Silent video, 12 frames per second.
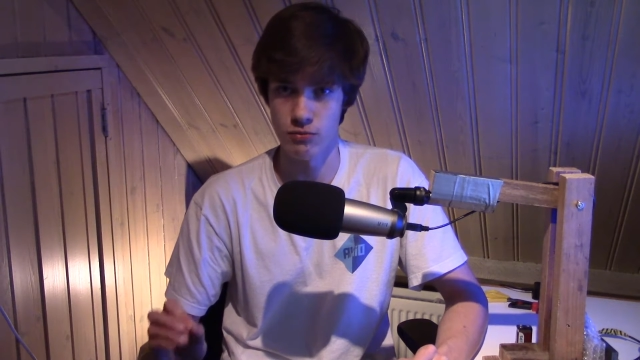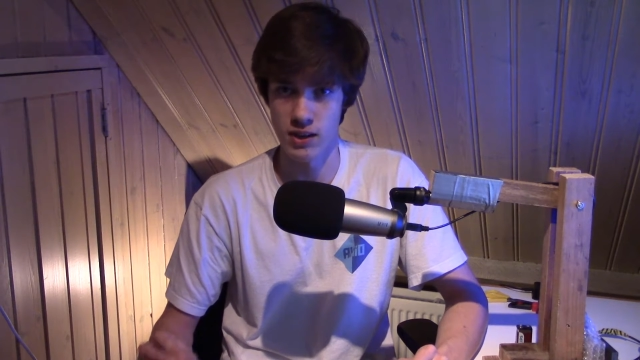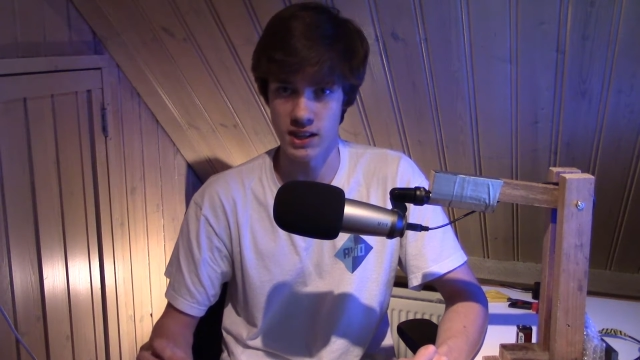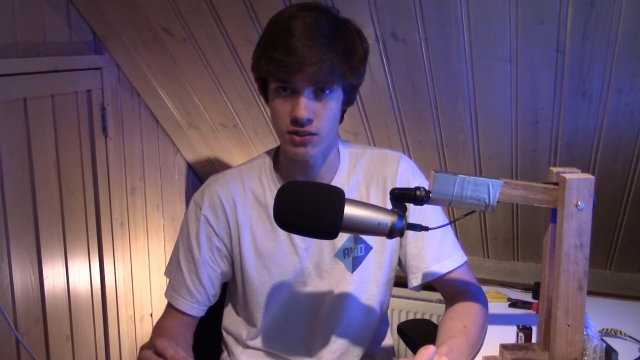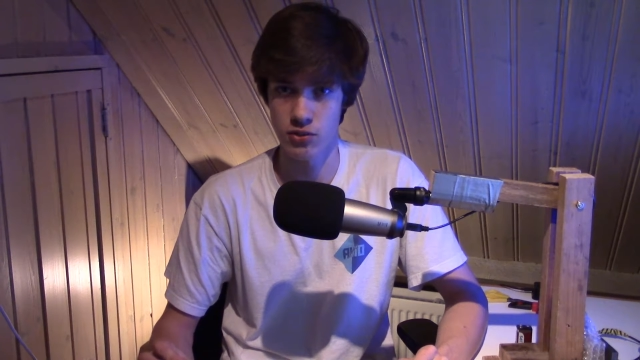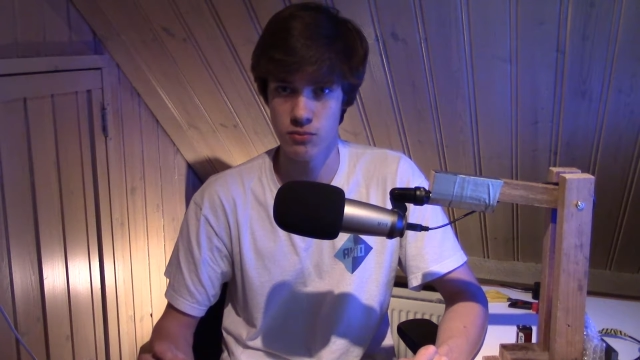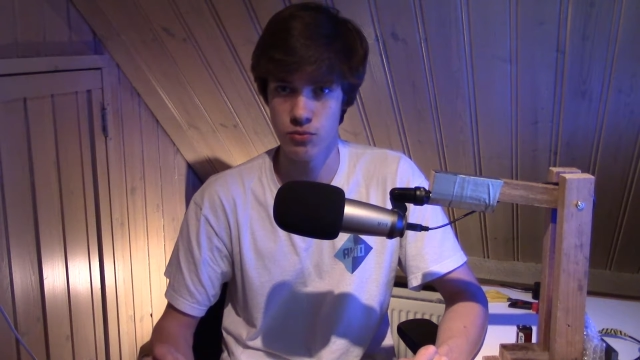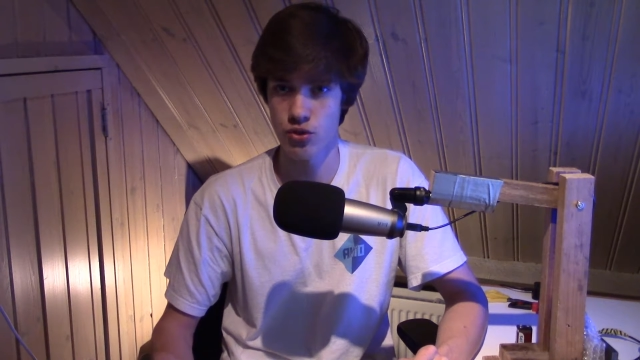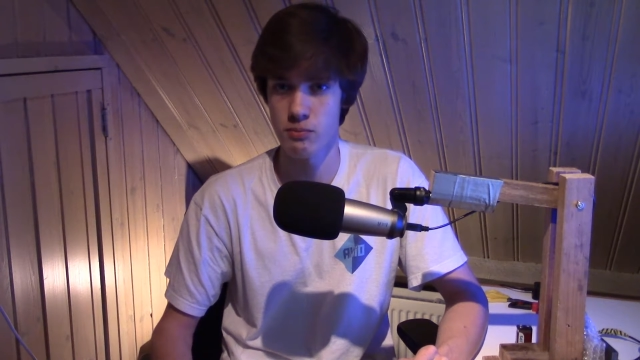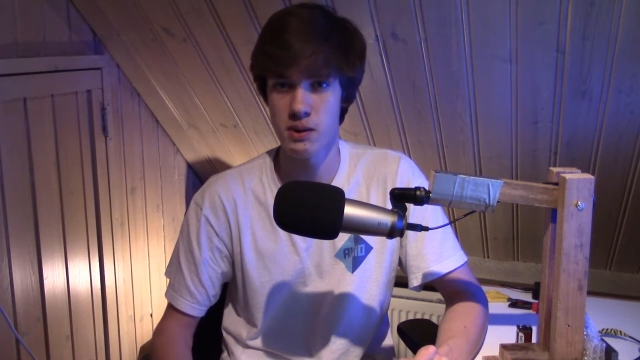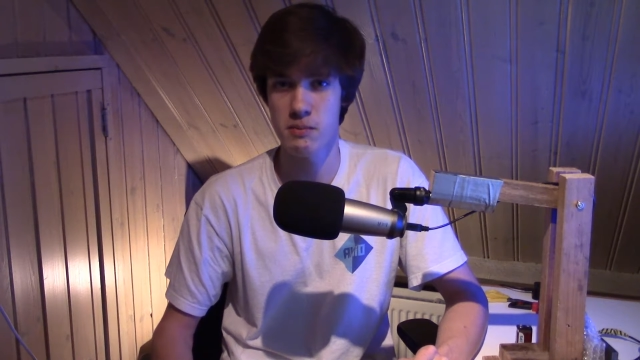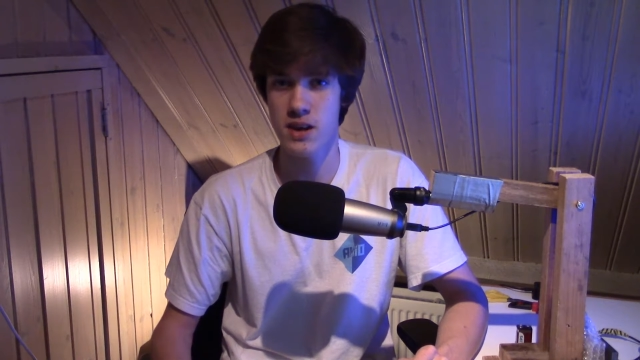rate, so
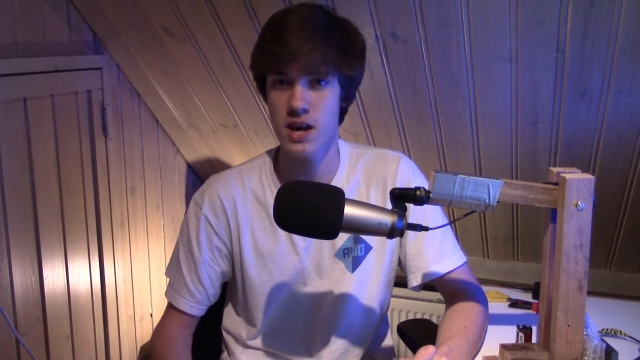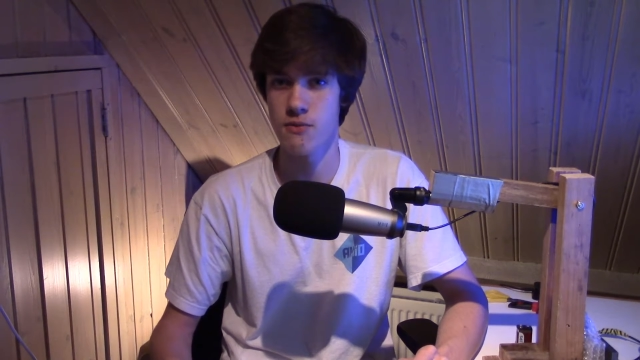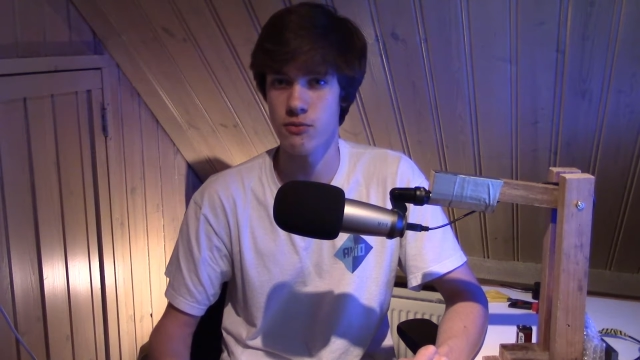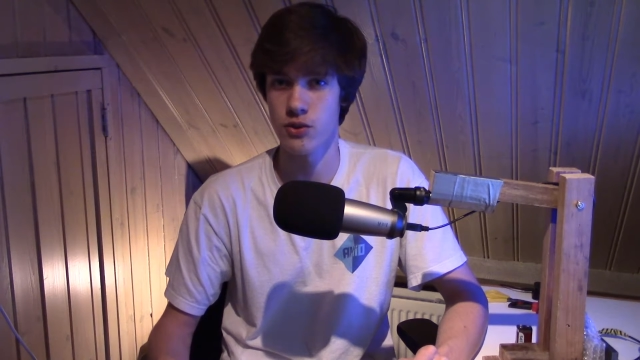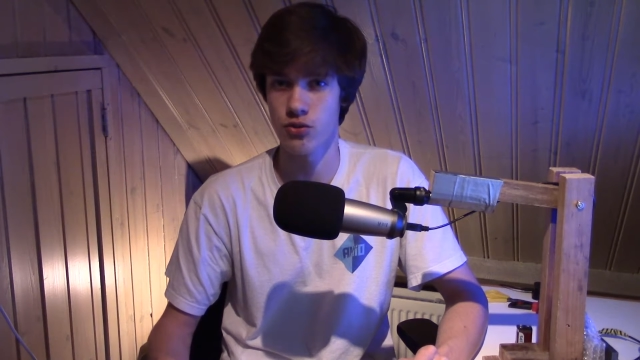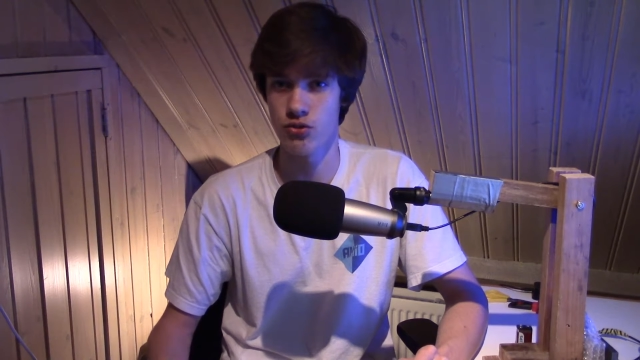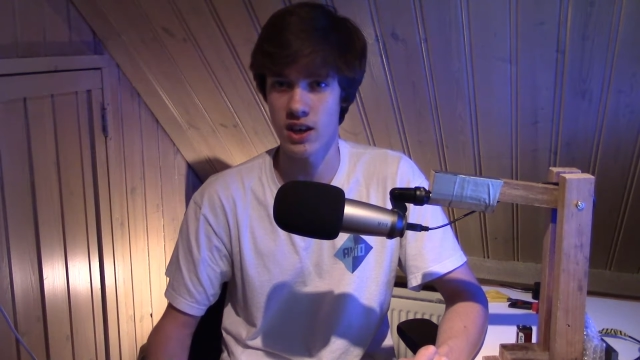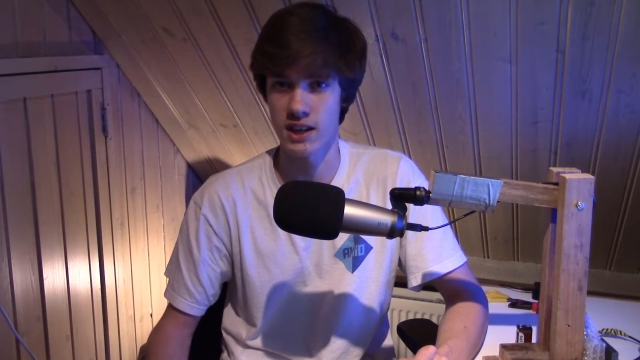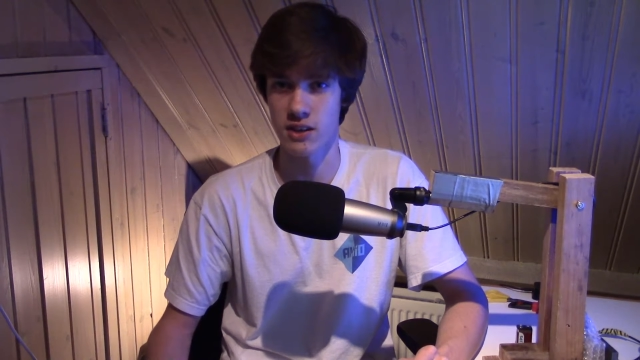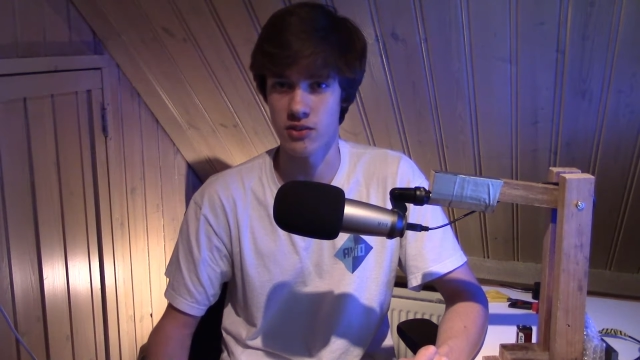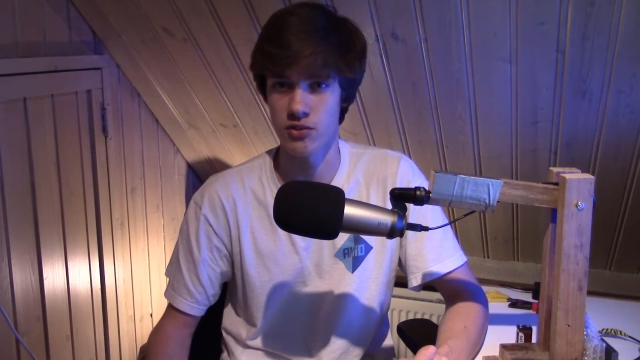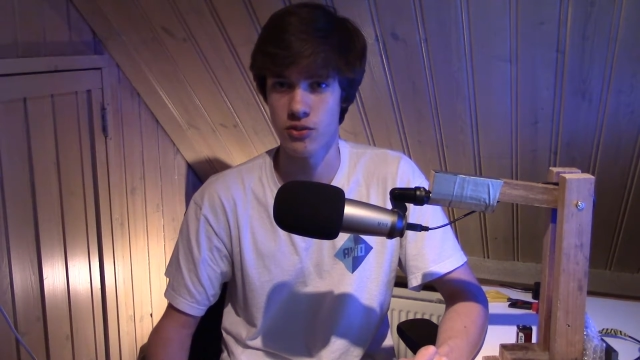maybe every
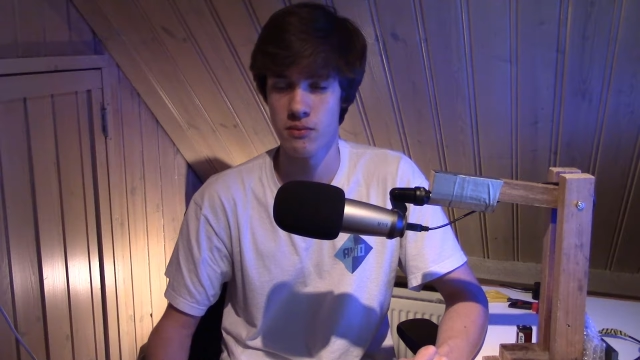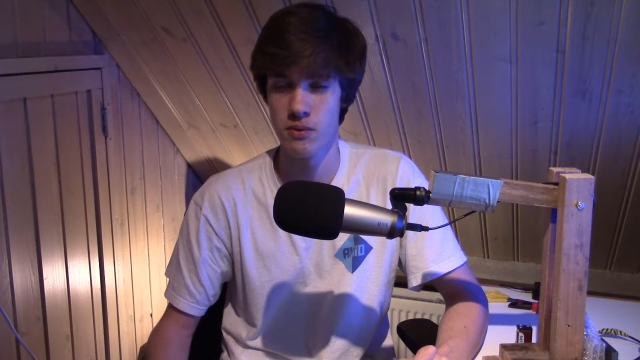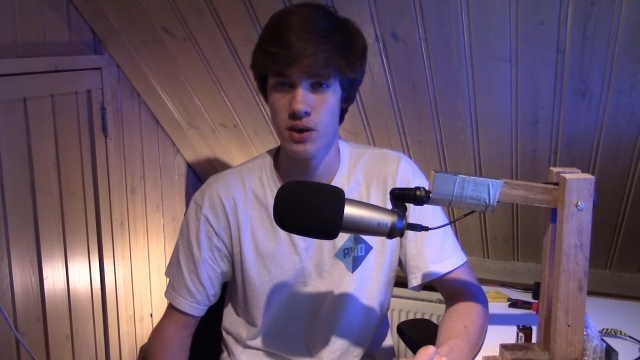second,